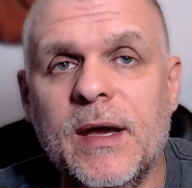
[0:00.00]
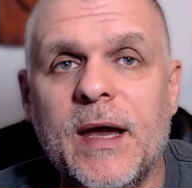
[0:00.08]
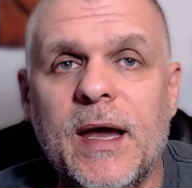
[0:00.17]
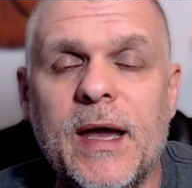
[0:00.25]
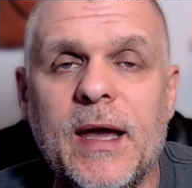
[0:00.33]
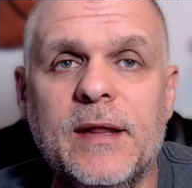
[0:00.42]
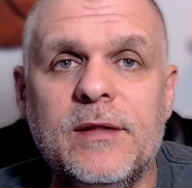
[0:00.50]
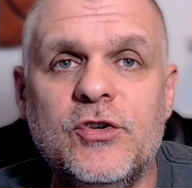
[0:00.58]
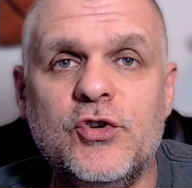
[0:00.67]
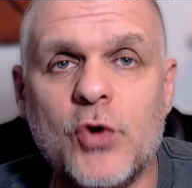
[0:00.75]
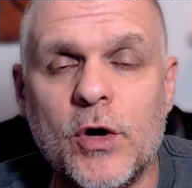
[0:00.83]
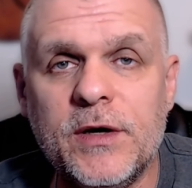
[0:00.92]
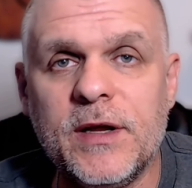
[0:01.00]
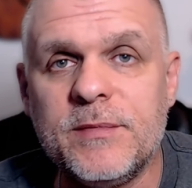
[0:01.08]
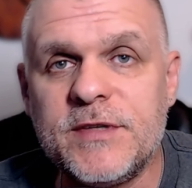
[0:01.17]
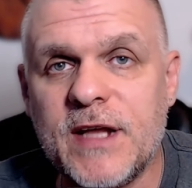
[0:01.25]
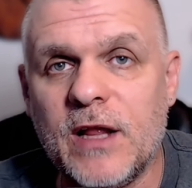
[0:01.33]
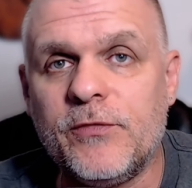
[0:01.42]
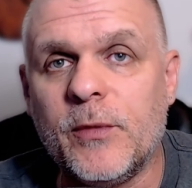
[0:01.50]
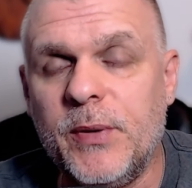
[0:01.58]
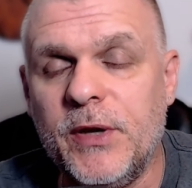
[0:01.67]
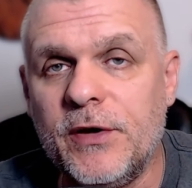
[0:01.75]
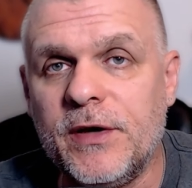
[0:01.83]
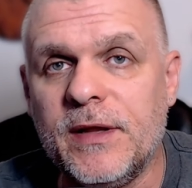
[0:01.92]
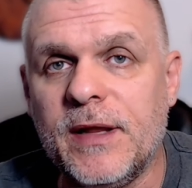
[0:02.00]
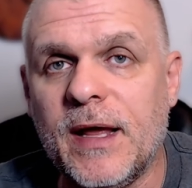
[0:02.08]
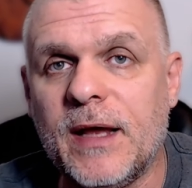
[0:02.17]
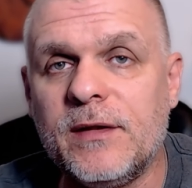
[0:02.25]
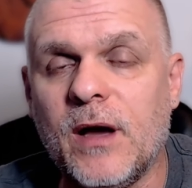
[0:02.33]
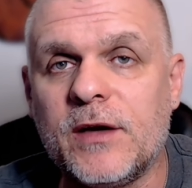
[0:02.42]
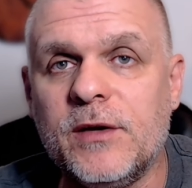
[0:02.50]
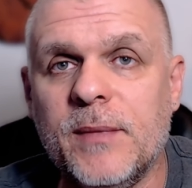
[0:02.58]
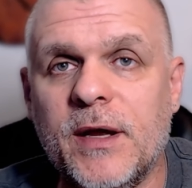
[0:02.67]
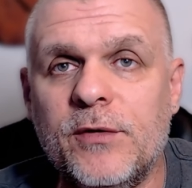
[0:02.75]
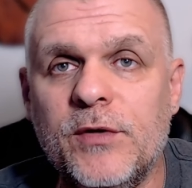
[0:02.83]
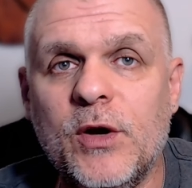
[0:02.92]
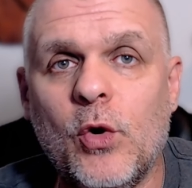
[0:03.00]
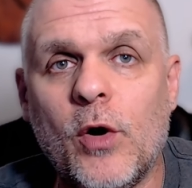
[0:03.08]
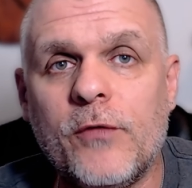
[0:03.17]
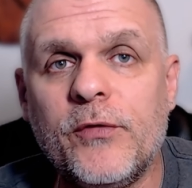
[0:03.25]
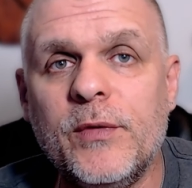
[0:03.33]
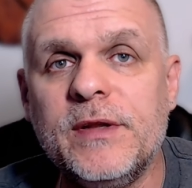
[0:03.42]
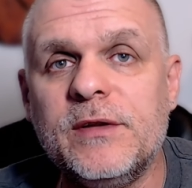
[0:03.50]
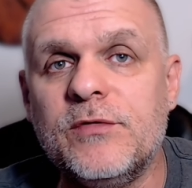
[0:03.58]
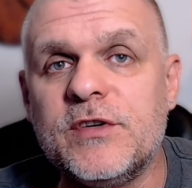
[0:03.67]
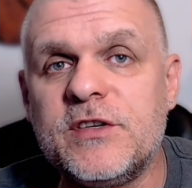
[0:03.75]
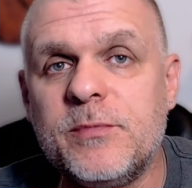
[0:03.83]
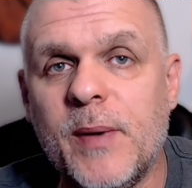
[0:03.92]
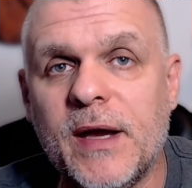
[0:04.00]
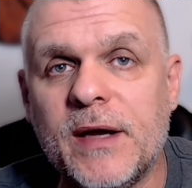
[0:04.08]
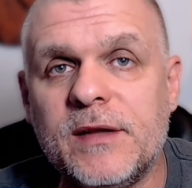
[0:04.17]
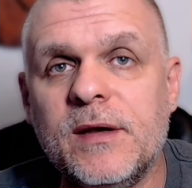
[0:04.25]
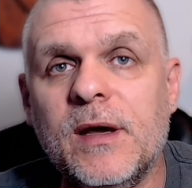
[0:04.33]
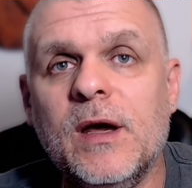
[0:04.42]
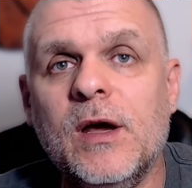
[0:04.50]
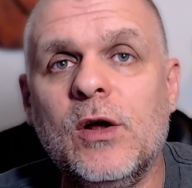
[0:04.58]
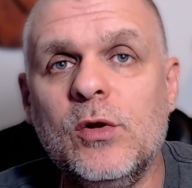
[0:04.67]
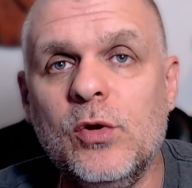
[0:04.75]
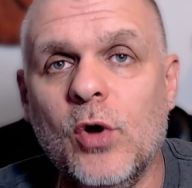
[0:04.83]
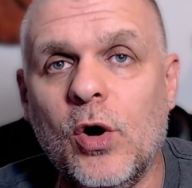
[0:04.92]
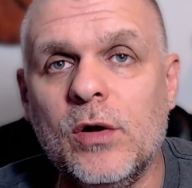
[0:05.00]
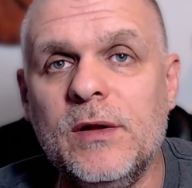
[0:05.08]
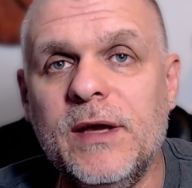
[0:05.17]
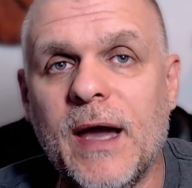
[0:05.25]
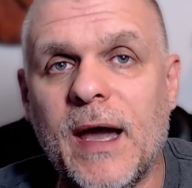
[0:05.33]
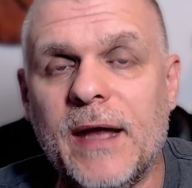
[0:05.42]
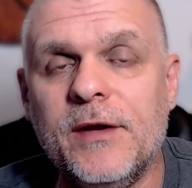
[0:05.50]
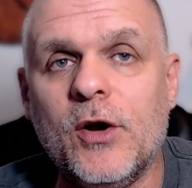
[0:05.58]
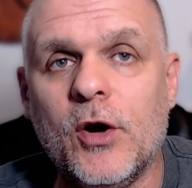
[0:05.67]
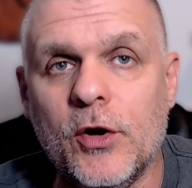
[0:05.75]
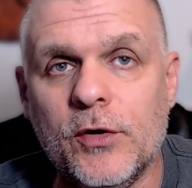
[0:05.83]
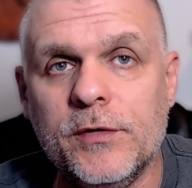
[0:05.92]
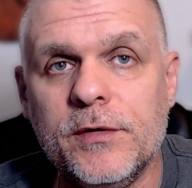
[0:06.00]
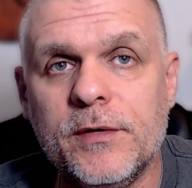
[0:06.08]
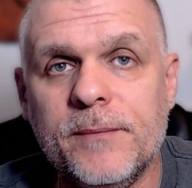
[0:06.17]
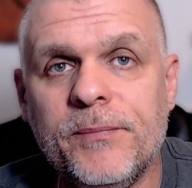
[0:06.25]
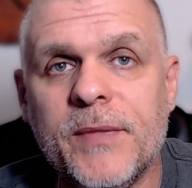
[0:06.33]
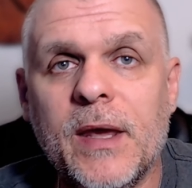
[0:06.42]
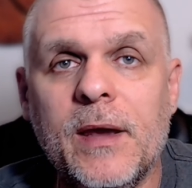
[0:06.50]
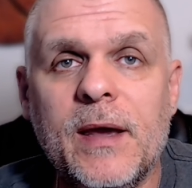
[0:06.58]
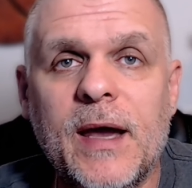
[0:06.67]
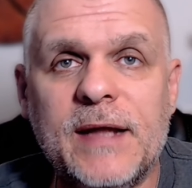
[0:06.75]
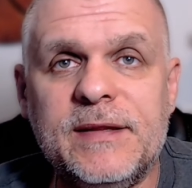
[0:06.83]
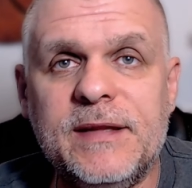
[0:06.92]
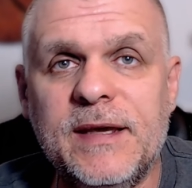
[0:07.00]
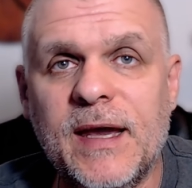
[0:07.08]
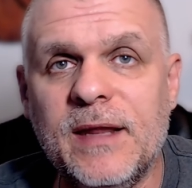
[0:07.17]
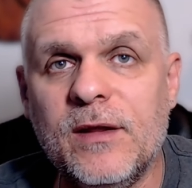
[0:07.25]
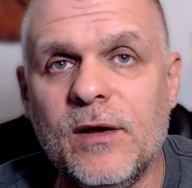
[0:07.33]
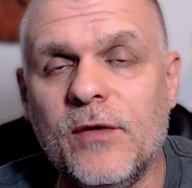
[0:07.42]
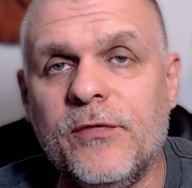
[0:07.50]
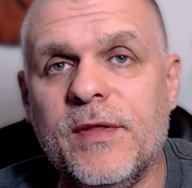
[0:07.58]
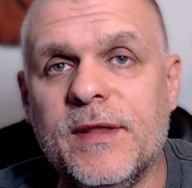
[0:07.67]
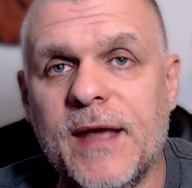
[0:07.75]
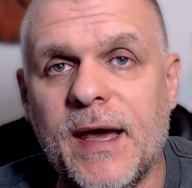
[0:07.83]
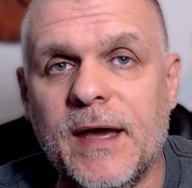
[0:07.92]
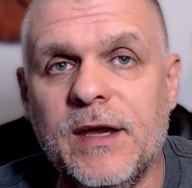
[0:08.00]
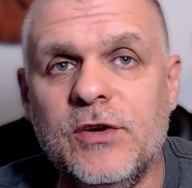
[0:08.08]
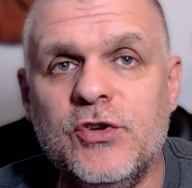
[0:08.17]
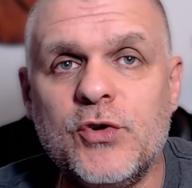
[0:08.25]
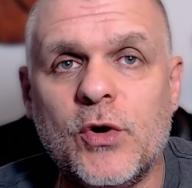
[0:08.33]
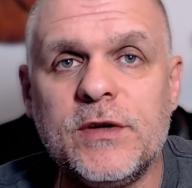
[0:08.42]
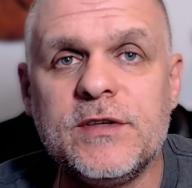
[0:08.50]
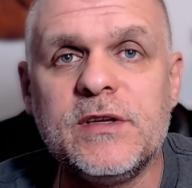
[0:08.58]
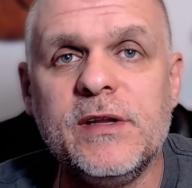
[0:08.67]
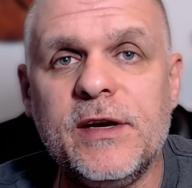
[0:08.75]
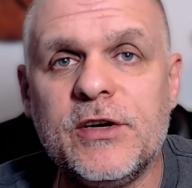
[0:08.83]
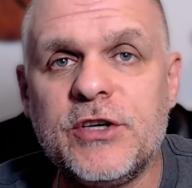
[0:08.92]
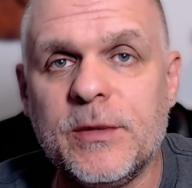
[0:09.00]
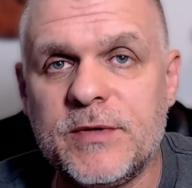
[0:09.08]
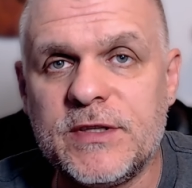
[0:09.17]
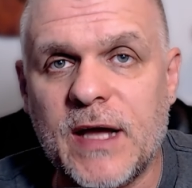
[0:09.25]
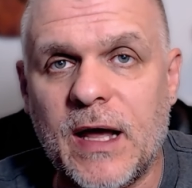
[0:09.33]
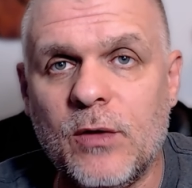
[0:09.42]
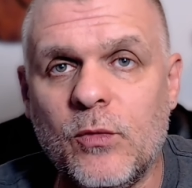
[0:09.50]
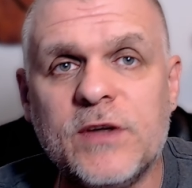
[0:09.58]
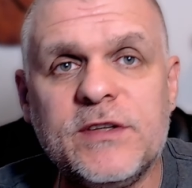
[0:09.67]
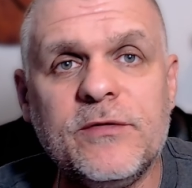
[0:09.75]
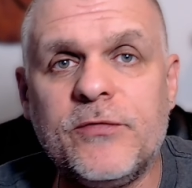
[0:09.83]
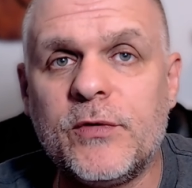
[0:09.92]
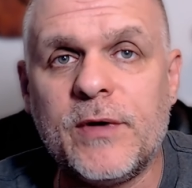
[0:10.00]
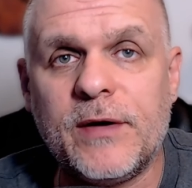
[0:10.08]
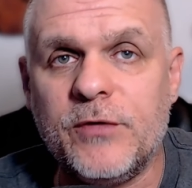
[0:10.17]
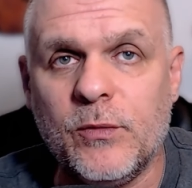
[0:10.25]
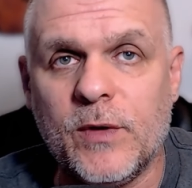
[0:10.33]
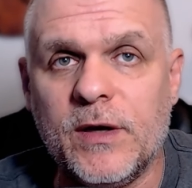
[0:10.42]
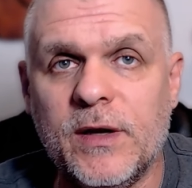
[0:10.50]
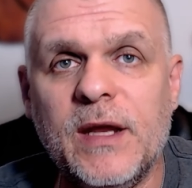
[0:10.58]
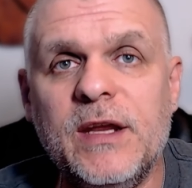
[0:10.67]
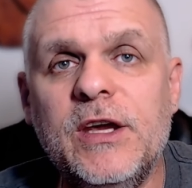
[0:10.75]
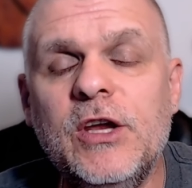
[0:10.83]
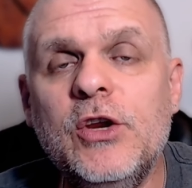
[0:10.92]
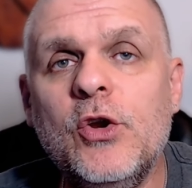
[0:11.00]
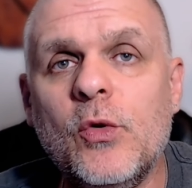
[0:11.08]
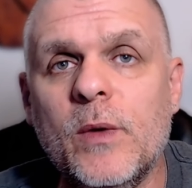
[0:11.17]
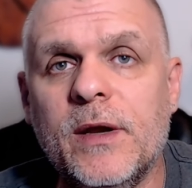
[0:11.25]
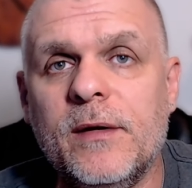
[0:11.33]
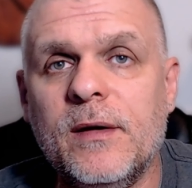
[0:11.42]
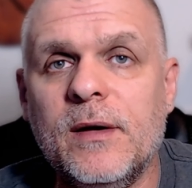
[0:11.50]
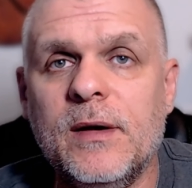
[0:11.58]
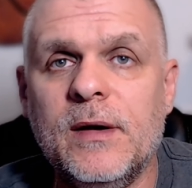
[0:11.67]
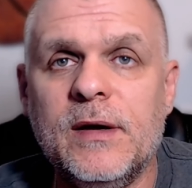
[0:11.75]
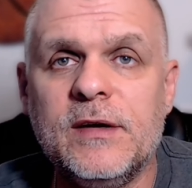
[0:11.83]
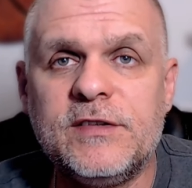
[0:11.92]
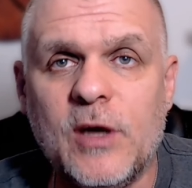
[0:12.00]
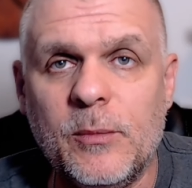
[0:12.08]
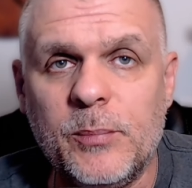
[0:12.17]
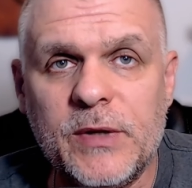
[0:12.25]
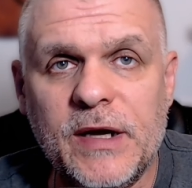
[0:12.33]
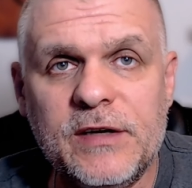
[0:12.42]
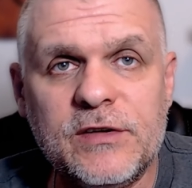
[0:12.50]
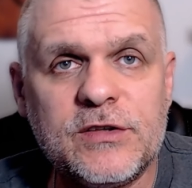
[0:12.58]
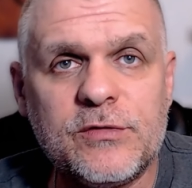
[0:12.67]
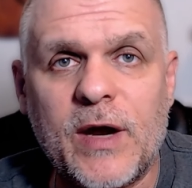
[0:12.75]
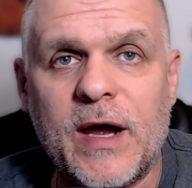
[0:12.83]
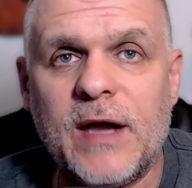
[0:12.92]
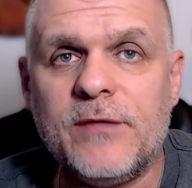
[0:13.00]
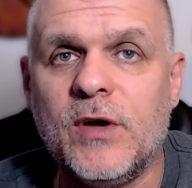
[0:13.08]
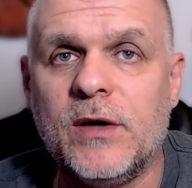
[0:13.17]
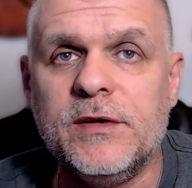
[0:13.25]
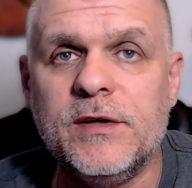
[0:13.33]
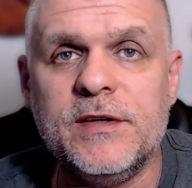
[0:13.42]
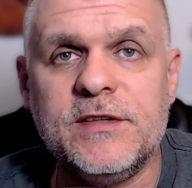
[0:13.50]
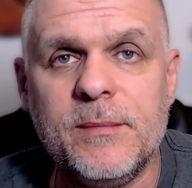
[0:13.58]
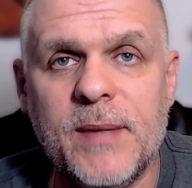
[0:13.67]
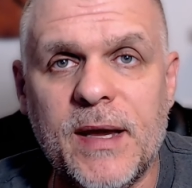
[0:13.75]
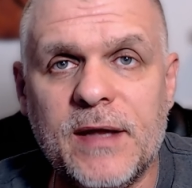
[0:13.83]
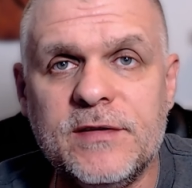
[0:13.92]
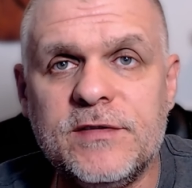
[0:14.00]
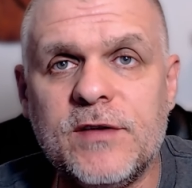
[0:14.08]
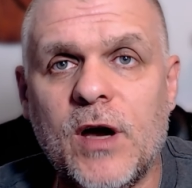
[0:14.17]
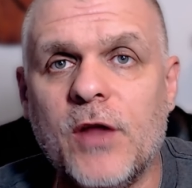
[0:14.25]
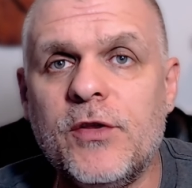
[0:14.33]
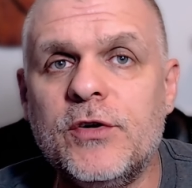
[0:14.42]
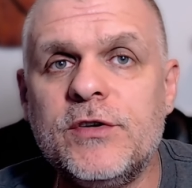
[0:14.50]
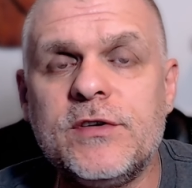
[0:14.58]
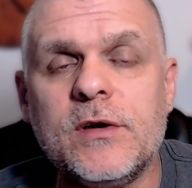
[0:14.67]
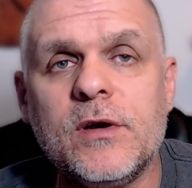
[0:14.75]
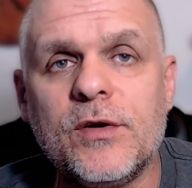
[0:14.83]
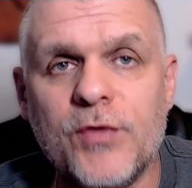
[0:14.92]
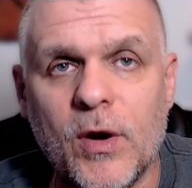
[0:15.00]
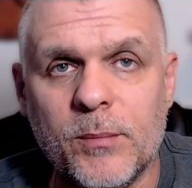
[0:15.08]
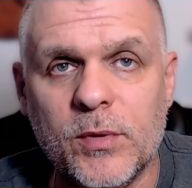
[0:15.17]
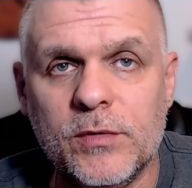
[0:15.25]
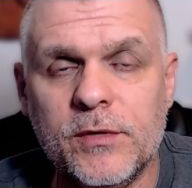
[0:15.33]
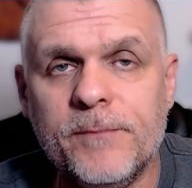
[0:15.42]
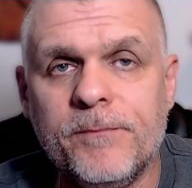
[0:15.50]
And Jordan himself appeared in that documentary, offering the respect Longley had earned. At the end of the day, Jordan's leadership style wasn't for everyone, and he knew it. Some players thrived under his demands, others crumbled.